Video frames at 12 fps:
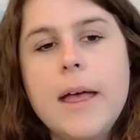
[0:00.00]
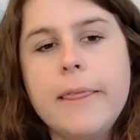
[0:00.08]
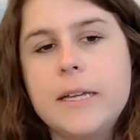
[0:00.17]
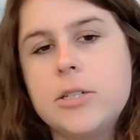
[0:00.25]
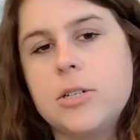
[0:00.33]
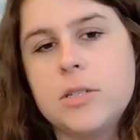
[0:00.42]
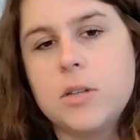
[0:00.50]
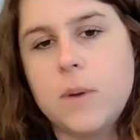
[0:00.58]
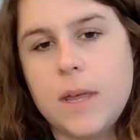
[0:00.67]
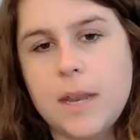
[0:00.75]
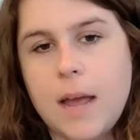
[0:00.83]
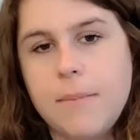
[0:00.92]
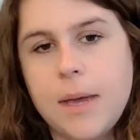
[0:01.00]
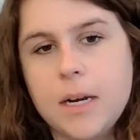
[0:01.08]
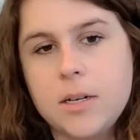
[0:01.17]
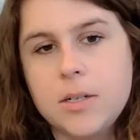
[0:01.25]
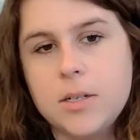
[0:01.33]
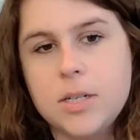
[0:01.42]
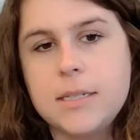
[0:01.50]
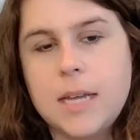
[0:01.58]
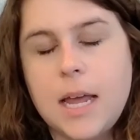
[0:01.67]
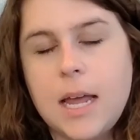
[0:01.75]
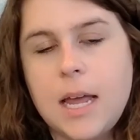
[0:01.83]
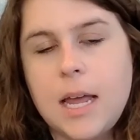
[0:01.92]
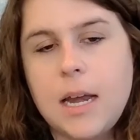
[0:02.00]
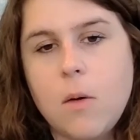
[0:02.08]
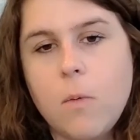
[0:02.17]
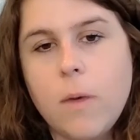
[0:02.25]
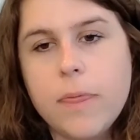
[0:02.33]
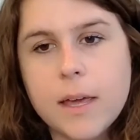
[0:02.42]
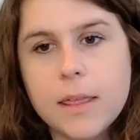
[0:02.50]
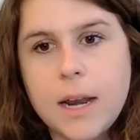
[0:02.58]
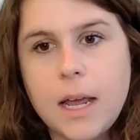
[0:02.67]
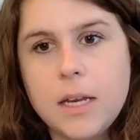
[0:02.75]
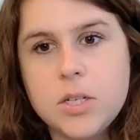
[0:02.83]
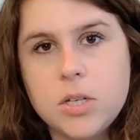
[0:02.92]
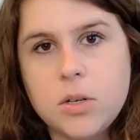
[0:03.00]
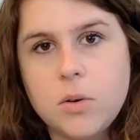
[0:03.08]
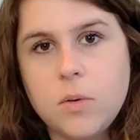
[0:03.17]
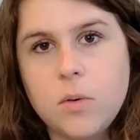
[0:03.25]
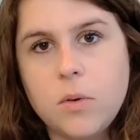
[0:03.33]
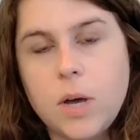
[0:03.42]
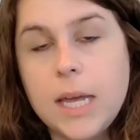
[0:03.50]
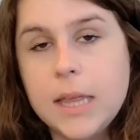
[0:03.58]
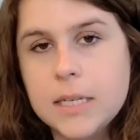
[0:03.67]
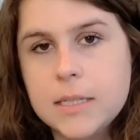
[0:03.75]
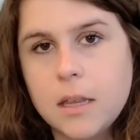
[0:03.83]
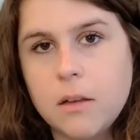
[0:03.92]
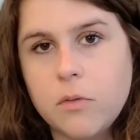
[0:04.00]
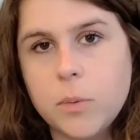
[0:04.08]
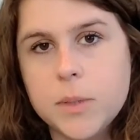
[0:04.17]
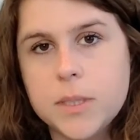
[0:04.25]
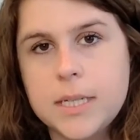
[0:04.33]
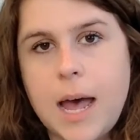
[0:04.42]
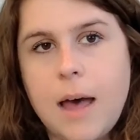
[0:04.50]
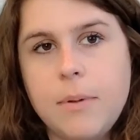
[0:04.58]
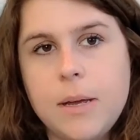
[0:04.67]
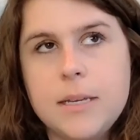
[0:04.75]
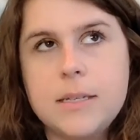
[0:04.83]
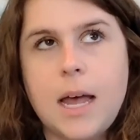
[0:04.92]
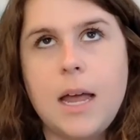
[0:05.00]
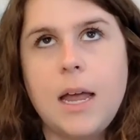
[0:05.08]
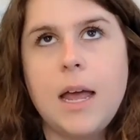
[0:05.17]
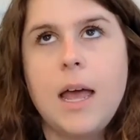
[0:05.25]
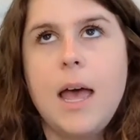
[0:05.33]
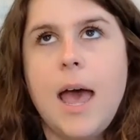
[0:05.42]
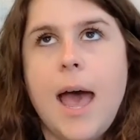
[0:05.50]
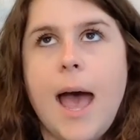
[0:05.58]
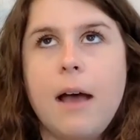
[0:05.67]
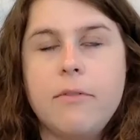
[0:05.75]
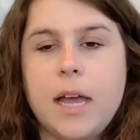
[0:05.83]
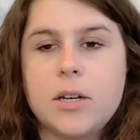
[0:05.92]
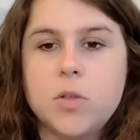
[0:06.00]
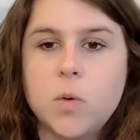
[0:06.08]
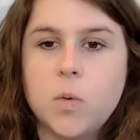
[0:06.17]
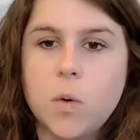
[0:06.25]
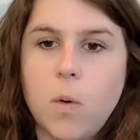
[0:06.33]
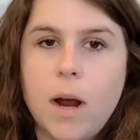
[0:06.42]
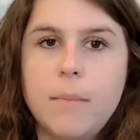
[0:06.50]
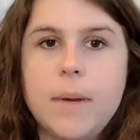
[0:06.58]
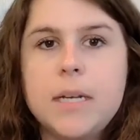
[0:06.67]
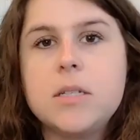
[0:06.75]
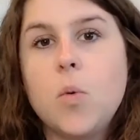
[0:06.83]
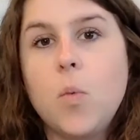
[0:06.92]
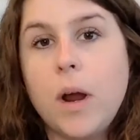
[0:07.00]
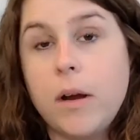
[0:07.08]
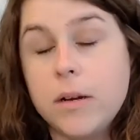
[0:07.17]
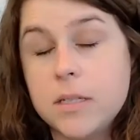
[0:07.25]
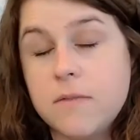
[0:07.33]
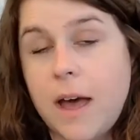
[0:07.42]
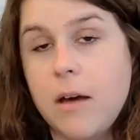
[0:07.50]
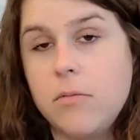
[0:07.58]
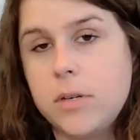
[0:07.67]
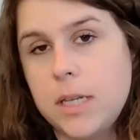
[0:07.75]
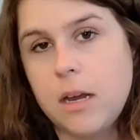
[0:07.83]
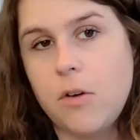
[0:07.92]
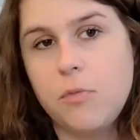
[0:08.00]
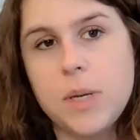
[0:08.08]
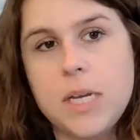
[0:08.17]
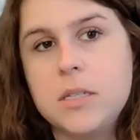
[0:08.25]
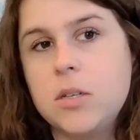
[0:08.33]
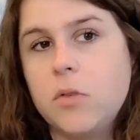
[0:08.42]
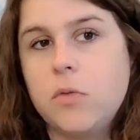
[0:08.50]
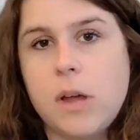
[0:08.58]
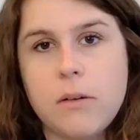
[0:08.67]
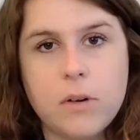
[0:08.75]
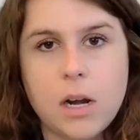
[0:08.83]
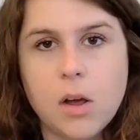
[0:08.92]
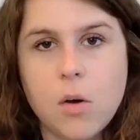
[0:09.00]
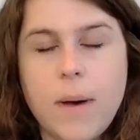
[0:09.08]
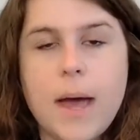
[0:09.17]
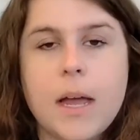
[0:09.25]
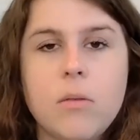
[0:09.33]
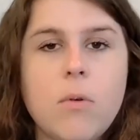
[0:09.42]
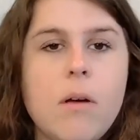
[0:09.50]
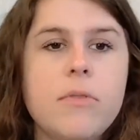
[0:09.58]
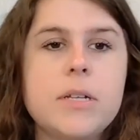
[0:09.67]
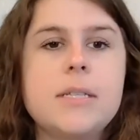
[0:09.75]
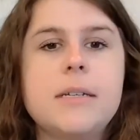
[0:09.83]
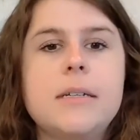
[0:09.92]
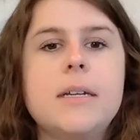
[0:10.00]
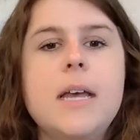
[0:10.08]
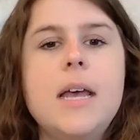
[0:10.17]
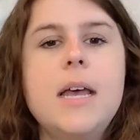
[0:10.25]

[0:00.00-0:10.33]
that's just the way that I manage this. And one thing that I do in this deliverables tab is I have the actual requirement where it's found in the RFP. So if we ever need to go back and reference it,